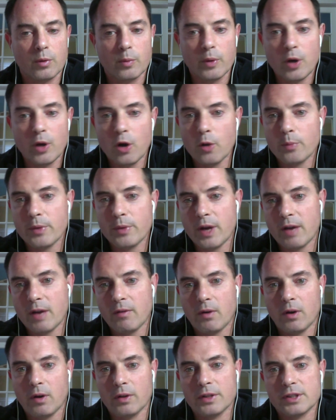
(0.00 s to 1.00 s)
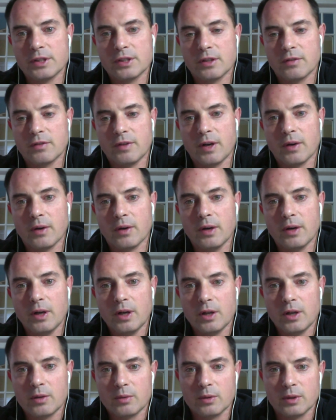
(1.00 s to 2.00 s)
We hope to have all this stuff out
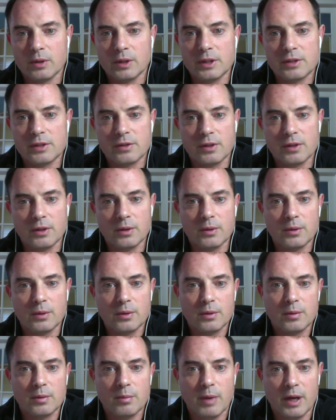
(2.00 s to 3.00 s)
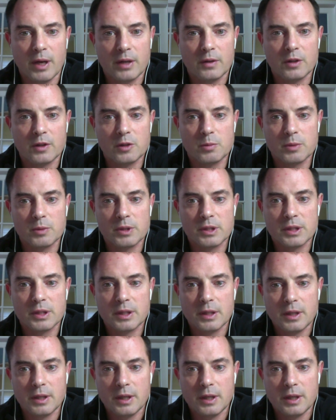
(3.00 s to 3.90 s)
released to you by Christmas.